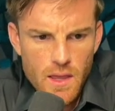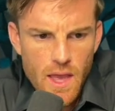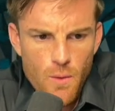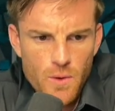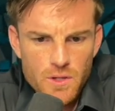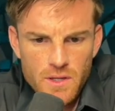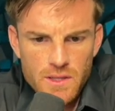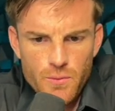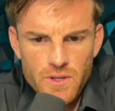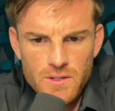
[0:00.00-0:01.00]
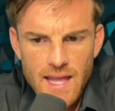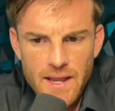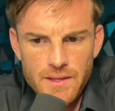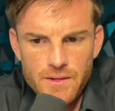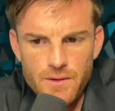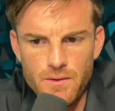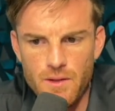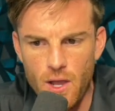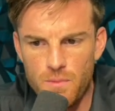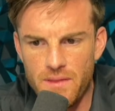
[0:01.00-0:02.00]
when you look at the real data here, I
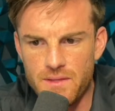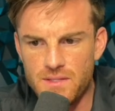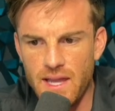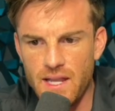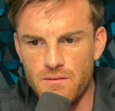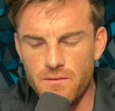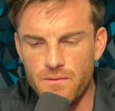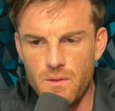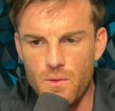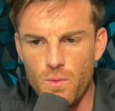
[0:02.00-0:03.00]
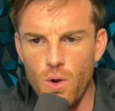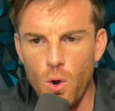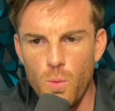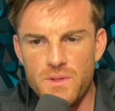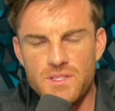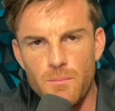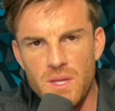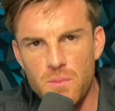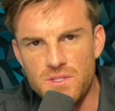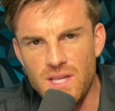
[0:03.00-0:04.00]
hope that this kind of opens up
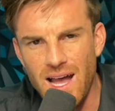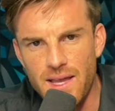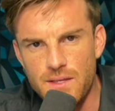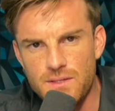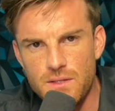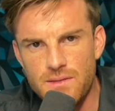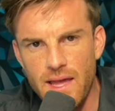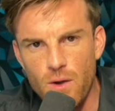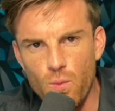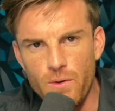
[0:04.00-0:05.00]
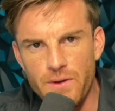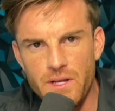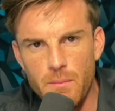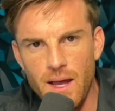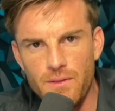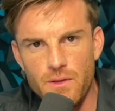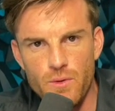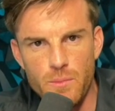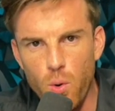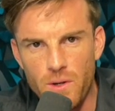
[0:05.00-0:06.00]
people's eyes that are worried about the
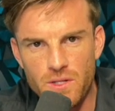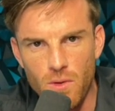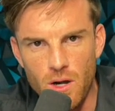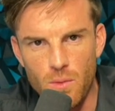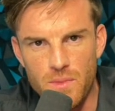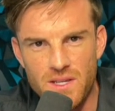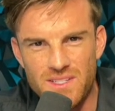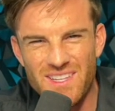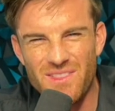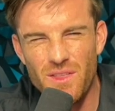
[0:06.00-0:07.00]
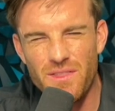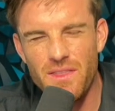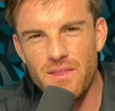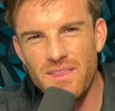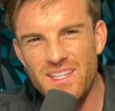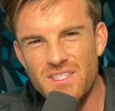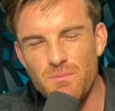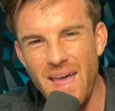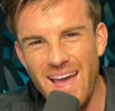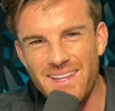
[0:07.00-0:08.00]
report tomorrow because it, the, th the thing that's
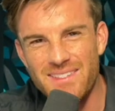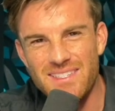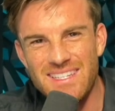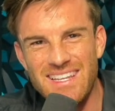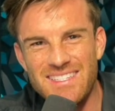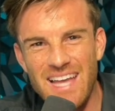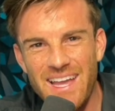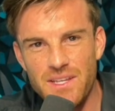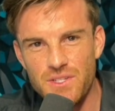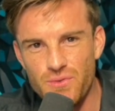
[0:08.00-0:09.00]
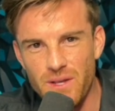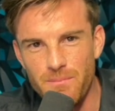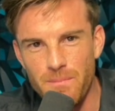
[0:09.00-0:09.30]
bad is it's an anxiety trip.